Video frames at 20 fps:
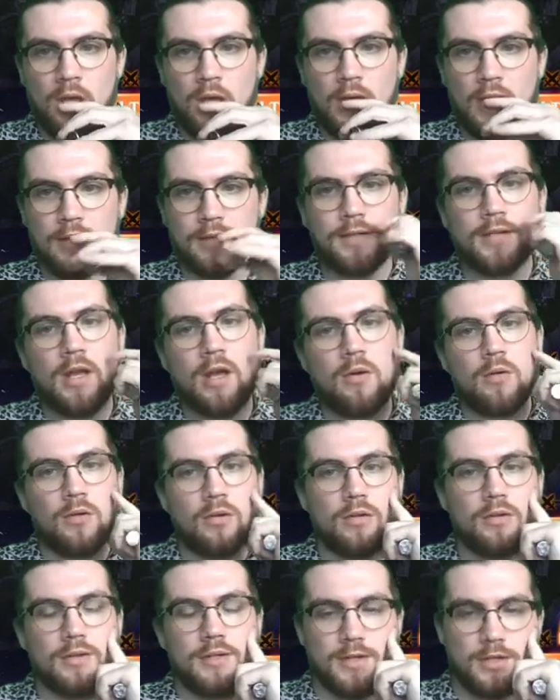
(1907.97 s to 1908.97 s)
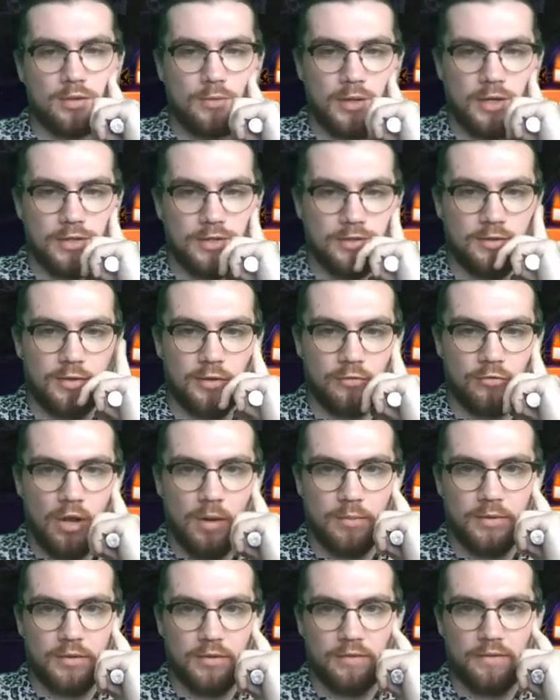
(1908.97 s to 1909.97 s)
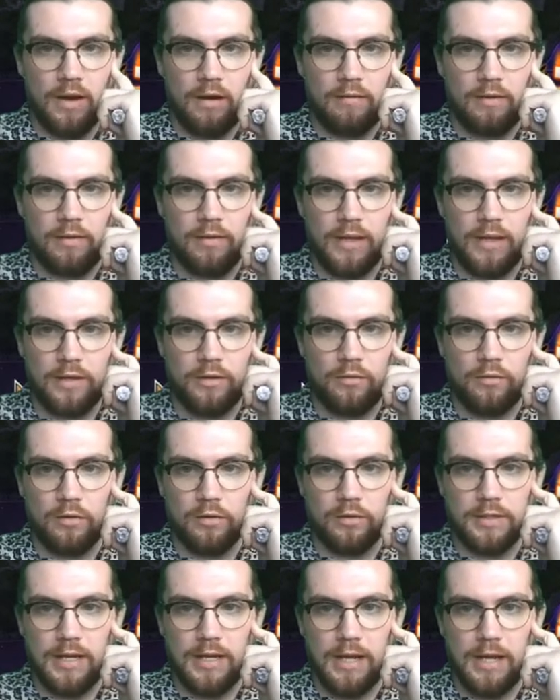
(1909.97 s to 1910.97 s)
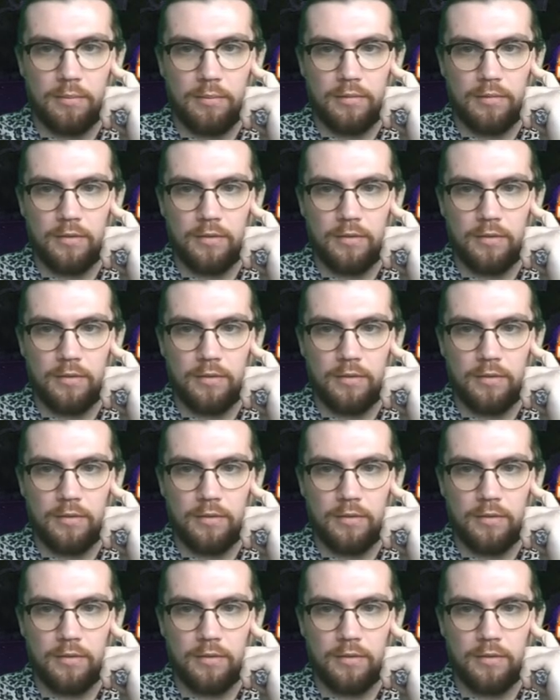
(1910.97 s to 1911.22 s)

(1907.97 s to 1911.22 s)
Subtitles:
Is now a good situation to drop Teferi. They don't untap.